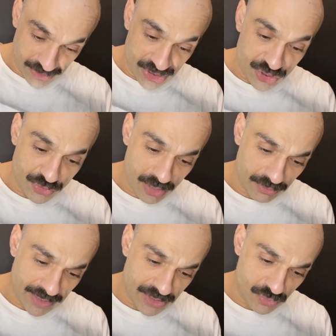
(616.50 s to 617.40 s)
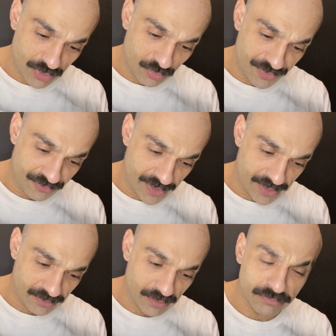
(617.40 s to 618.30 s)
Struggle at school with
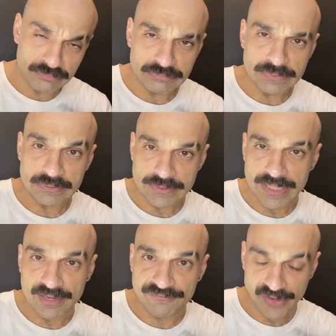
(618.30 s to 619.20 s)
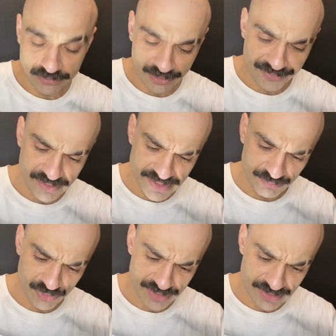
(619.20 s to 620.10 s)
reading. Yeah, fail. I think
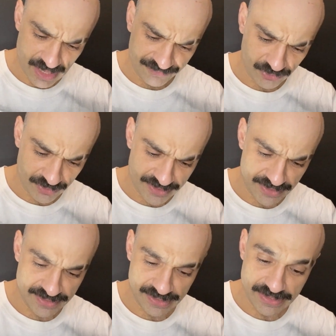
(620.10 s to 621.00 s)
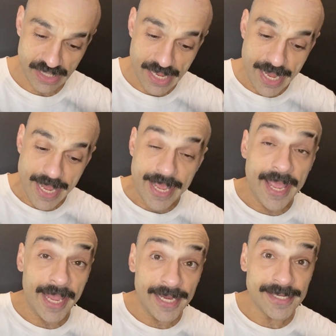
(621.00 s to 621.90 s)
somewhere afterwards says this.
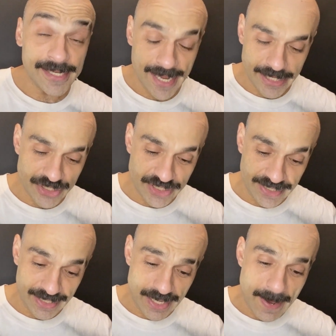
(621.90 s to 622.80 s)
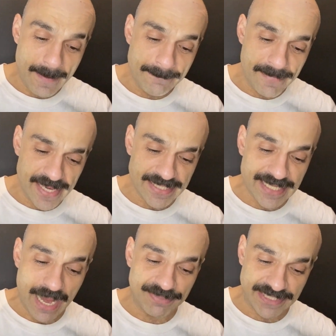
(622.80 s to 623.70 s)
ADHD, mixed
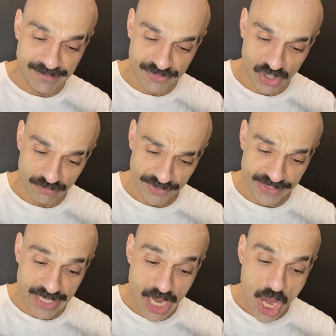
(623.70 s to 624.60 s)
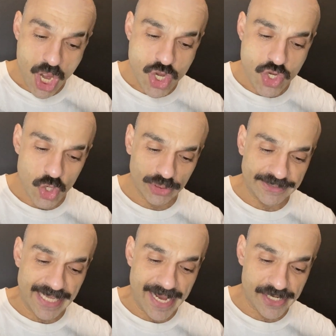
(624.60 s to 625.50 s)
type symptoms, not
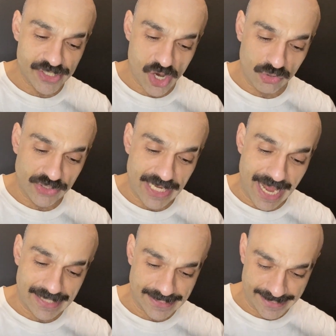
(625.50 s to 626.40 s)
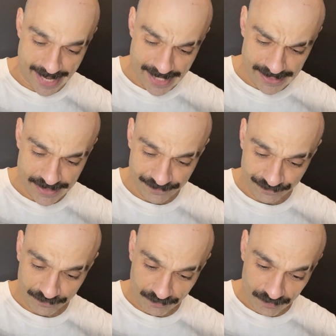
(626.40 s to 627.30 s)
diagnosed as yet.
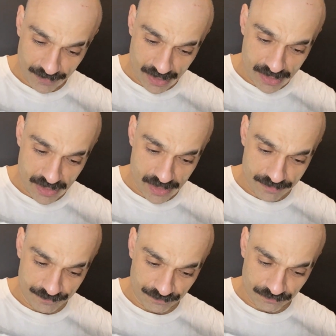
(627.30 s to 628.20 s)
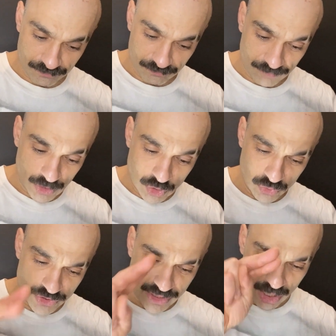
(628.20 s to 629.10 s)
2
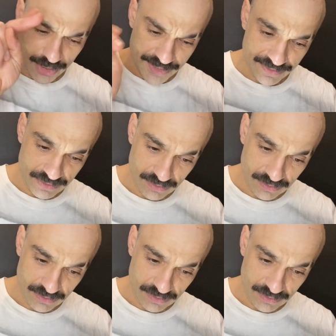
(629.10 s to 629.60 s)
stars.